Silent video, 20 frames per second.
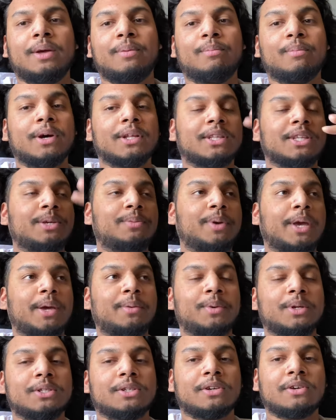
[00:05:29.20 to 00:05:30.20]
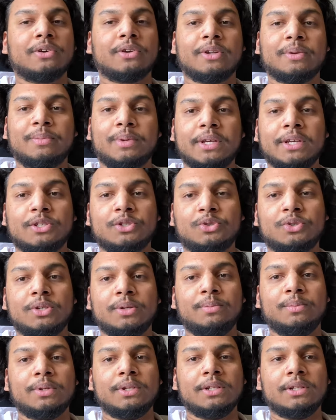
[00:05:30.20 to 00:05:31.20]
Monthly payments are going to be
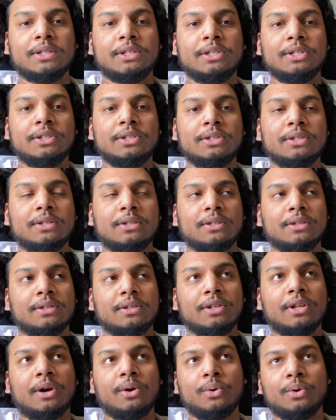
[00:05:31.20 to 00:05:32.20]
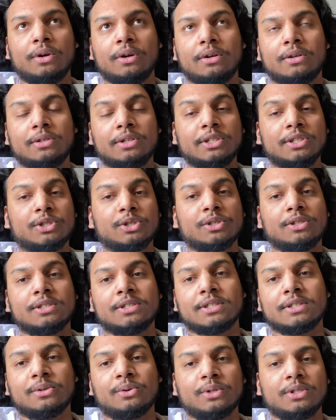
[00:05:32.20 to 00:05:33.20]
extremely lower.
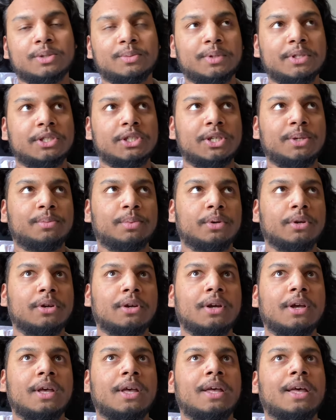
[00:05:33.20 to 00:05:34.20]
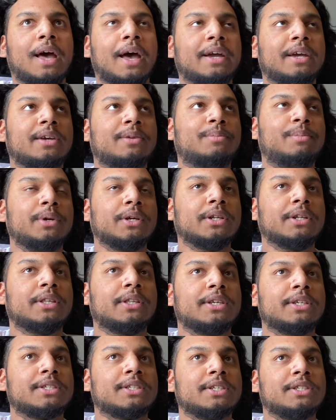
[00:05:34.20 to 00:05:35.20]
Insurance is going to be cheaper. I could build
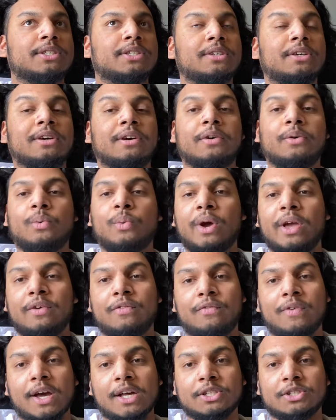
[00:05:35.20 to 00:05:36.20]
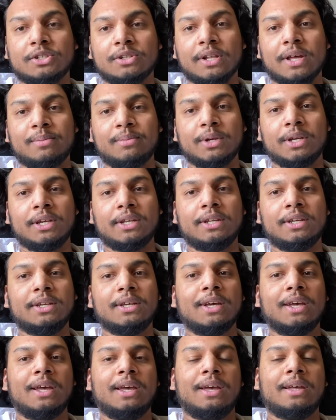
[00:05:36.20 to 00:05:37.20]
this into a way faster
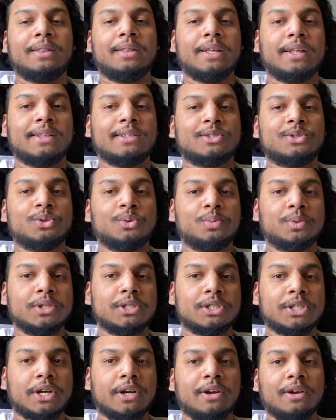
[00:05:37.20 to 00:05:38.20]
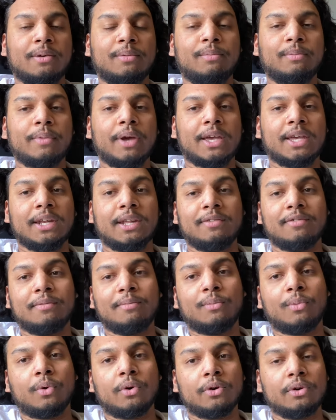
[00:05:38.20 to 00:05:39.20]
Lamborghini than the Supleggera, make it even
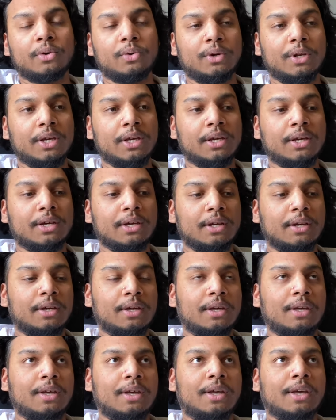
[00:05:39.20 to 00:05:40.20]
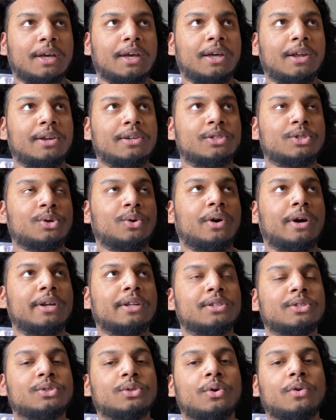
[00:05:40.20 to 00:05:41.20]
more unique, and so on
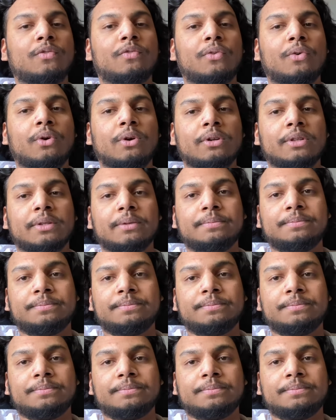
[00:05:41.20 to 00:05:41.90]
and so forth.